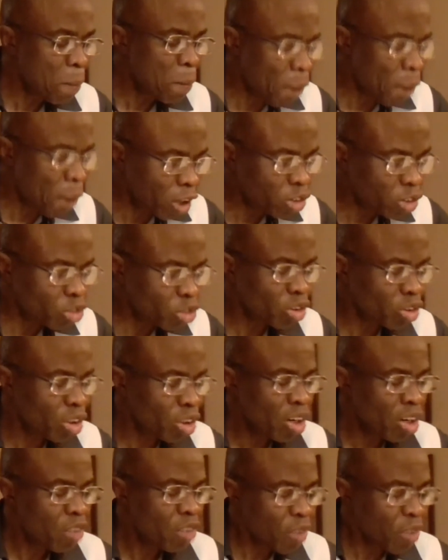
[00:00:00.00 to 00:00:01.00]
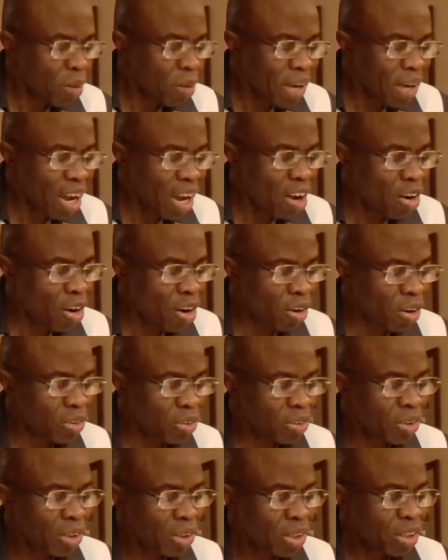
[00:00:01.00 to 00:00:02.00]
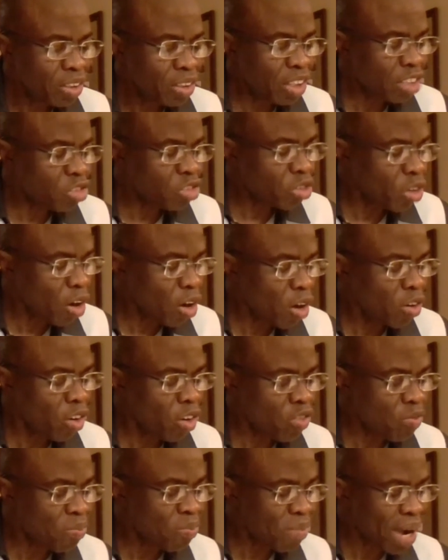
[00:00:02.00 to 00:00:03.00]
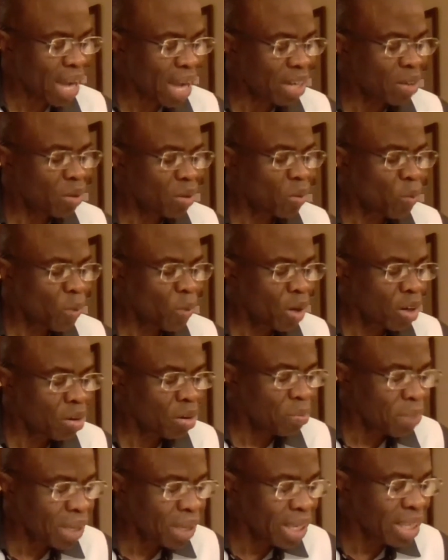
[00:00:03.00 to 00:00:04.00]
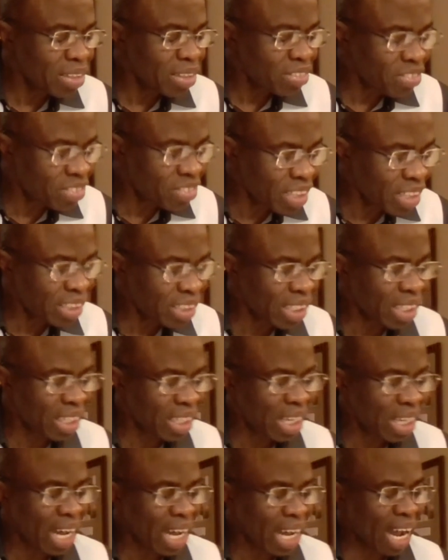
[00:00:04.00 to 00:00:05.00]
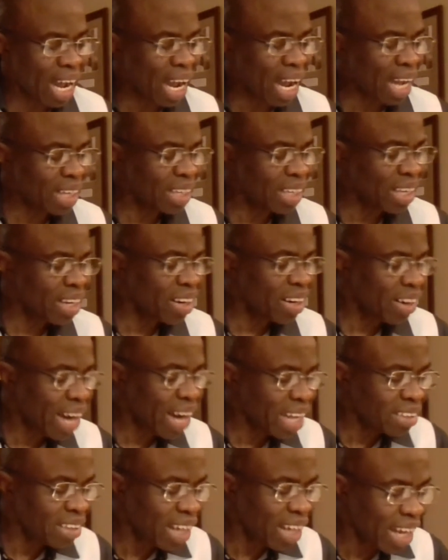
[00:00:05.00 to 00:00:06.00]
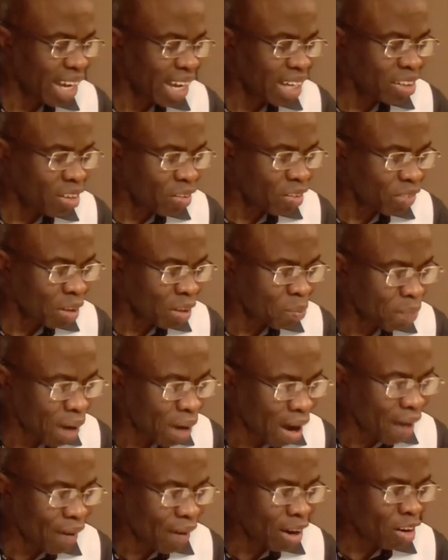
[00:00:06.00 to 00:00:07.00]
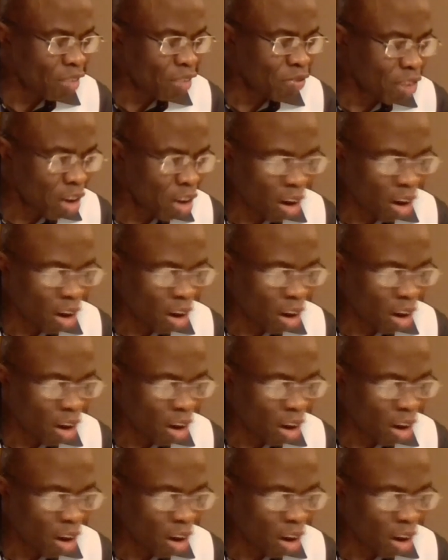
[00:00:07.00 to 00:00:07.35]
but from now on, the Son of Man will be seated at the right hand of the power of